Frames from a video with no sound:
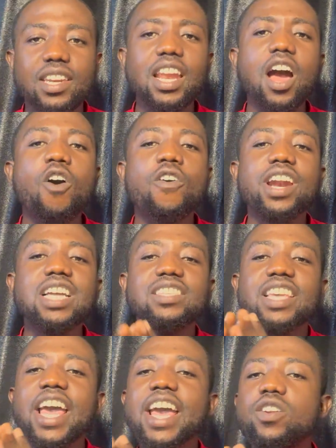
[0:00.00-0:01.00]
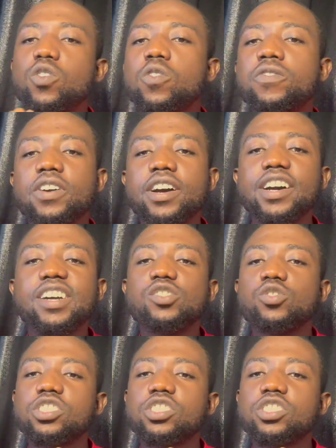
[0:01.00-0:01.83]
Now, let's head over to